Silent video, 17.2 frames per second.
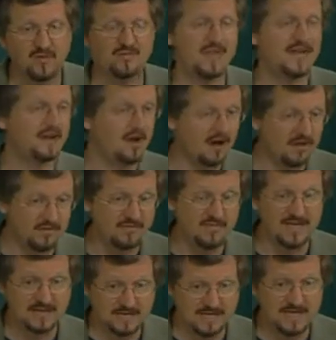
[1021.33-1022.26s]
that
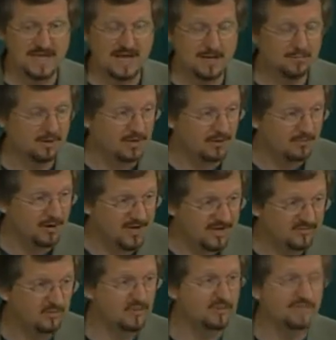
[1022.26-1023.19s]
DNA
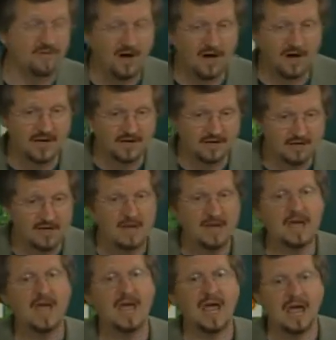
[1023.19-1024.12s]
polymerase will find
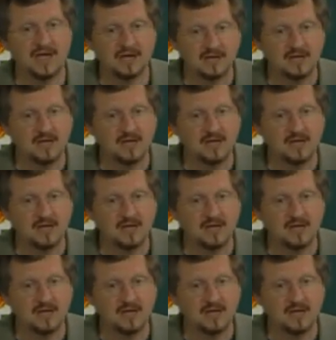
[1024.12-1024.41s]
and